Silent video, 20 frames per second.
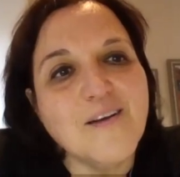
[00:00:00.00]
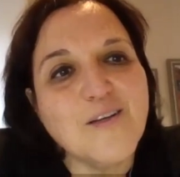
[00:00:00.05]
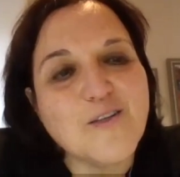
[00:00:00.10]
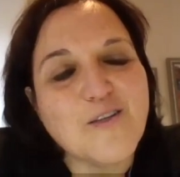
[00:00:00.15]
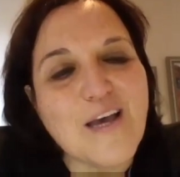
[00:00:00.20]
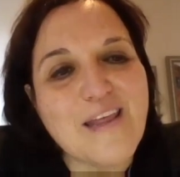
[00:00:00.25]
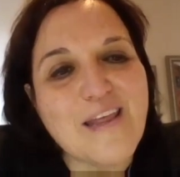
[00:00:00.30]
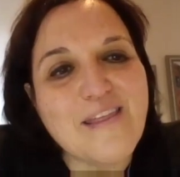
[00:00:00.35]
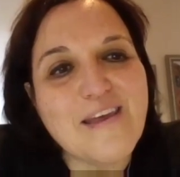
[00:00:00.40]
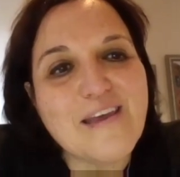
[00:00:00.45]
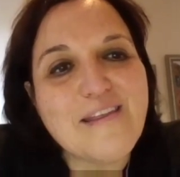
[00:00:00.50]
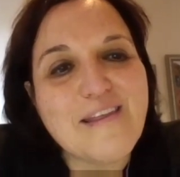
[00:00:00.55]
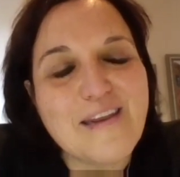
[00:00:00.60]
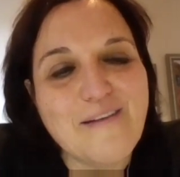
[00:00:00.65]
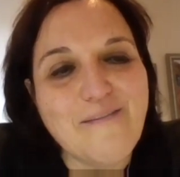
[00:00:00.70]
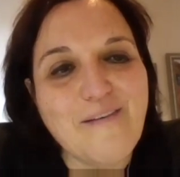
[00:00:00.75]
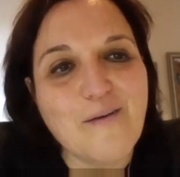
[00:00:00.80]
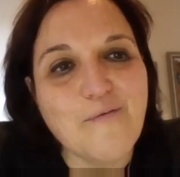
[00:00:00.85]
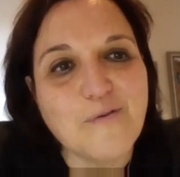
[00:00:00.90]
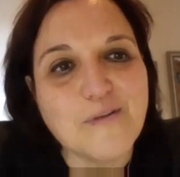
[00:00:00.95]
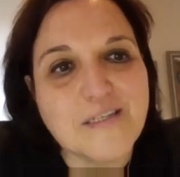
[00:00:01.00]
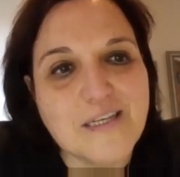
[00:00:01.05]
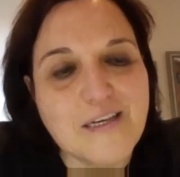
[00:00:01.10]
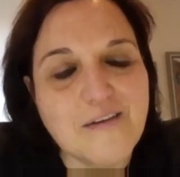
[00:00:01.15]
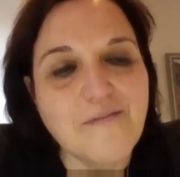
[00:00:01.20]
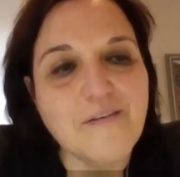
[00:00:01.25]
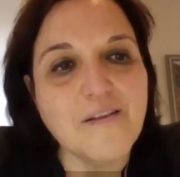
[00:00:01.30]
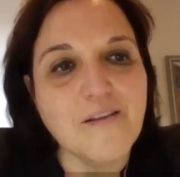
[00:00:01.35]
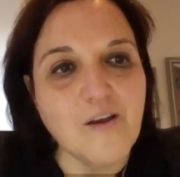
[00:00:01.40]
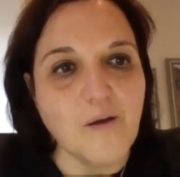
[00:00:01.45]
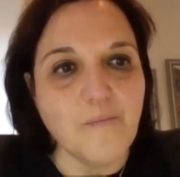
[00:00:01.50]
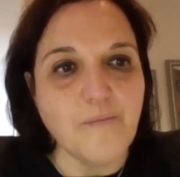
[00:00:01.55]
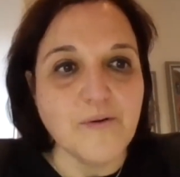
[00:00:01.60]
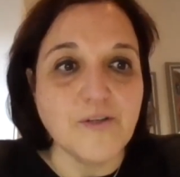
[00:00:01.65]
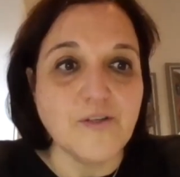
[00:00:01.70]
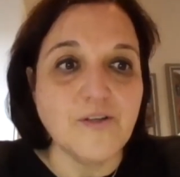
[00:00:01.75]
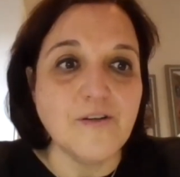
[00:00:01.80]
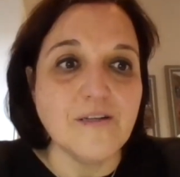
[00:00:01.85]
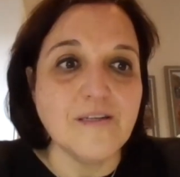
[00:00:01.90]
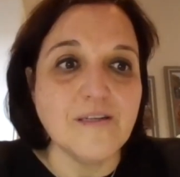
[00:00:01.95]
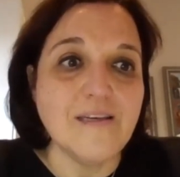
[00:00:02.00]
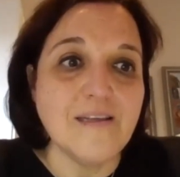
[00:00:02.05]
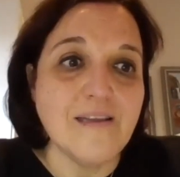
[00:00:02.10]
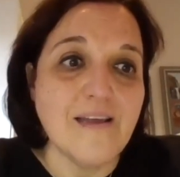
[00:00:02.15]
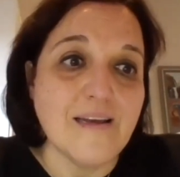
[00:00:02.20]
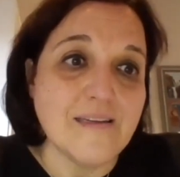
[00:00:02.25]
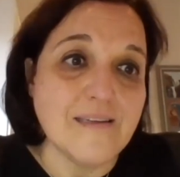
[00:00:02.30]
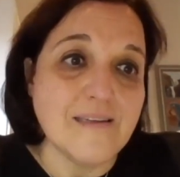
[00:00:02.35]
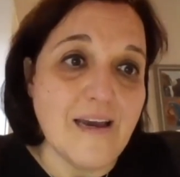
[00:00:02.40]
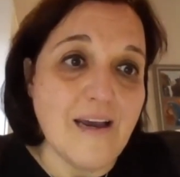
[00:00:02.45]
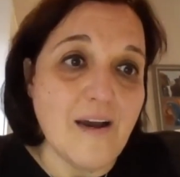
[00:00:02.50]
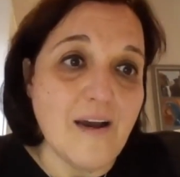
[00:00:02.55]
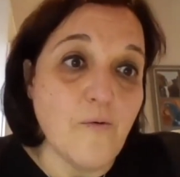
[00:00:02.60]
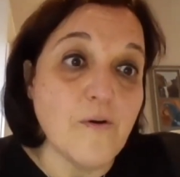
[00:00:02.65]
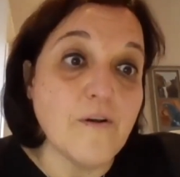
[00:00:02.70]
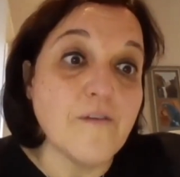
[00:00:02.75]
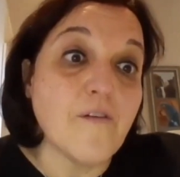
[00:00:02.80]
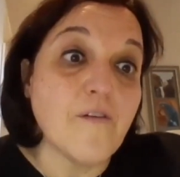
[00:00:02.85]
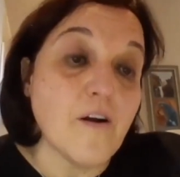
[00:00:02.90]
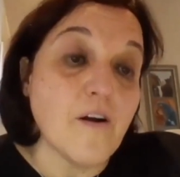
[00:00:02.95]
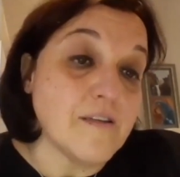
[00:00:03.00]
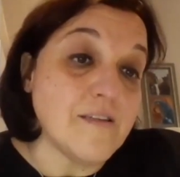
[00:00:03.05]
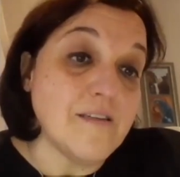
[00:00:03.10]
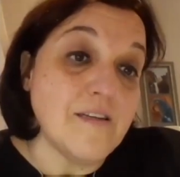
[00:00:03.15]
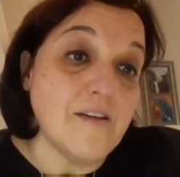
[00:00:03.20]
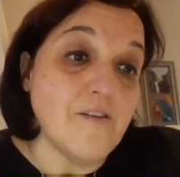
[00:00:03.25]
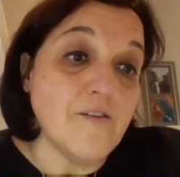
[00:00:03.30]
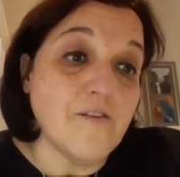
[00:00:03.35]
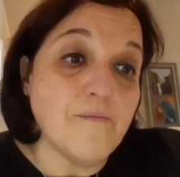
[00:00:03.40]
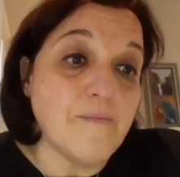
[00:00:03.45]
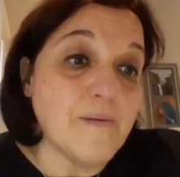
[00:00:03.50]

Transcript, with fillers: So I think that if I was given the opportunity that day, I would have continued.